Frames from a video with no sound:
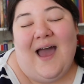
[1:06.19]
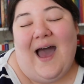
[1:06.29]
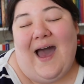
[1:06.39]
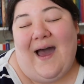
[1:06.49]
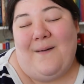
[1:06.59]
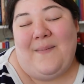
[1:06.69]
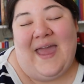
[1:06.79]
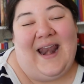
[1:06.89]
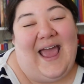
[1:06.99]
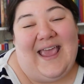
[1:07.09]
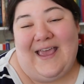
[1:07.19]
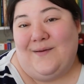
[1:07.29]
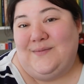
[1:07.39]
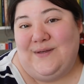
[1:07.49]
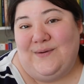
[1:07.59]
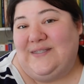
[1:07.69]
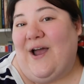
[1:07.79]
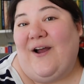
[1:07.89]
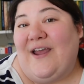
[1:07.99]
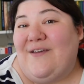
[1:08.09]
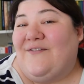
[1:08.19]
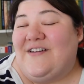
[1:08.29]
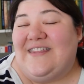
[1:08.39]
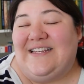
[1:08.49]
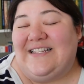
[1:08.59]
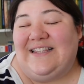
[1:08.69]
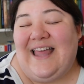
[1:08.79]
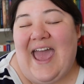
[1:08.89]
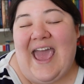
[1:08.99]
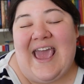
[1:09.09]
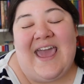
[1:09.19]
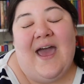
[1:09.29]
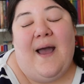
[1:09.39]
And I am so sorry for the delay,